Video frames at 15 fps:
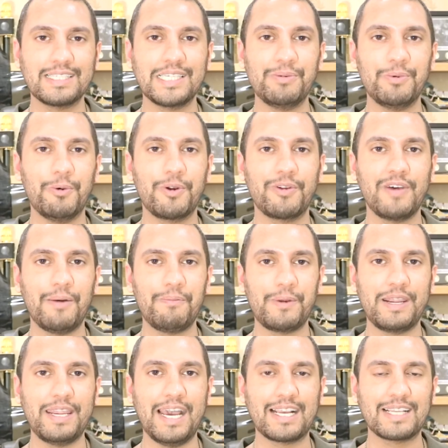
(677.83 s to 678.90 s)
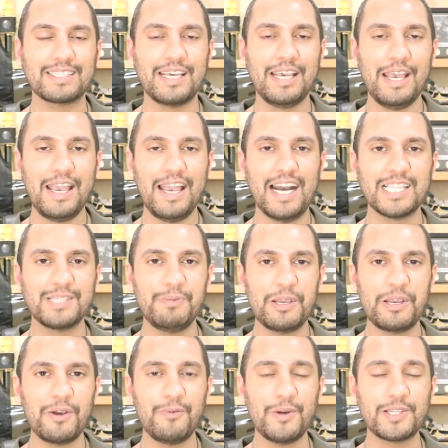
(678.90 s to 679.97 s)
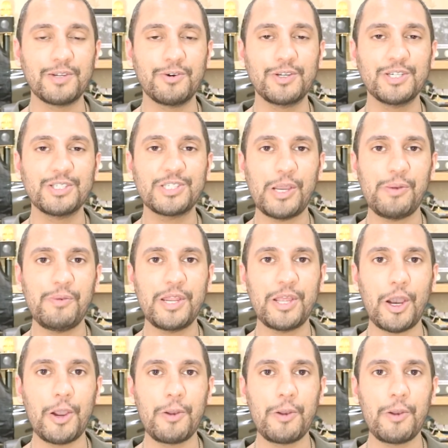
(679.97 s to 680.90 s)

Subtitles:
to see what would have happened next. And speaking of which, there are just so many